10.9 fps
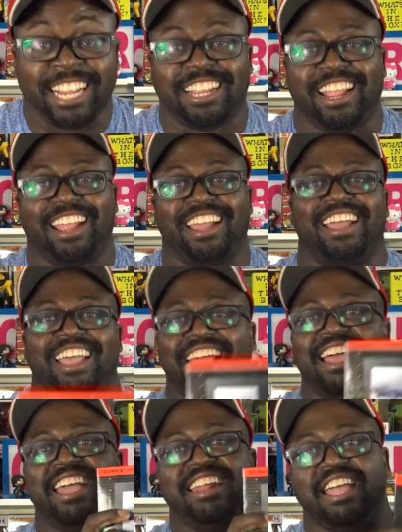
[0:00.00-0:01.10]
Yeah,
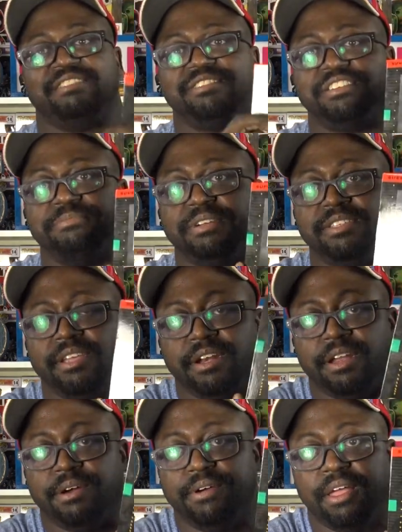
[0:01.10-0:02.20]
I had to have the Super
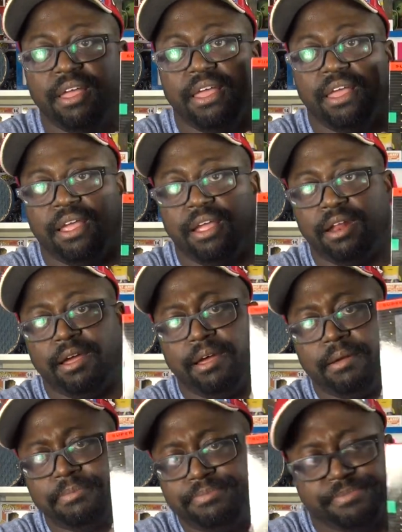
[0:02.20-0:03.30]
Nintendo, and
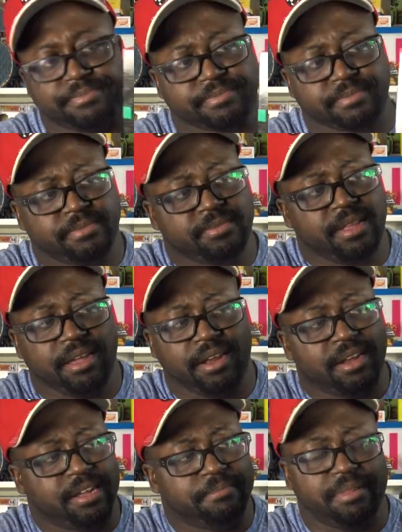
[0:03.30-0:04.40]
I
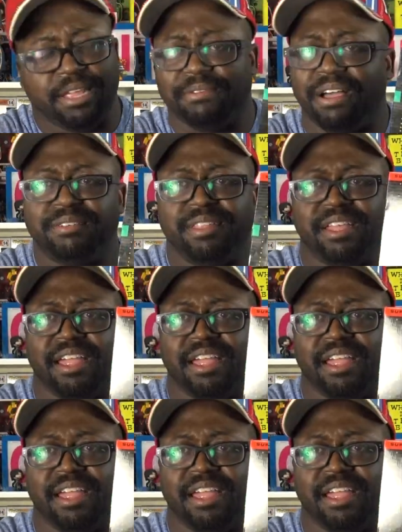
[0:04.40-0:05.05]
couldn't believe all the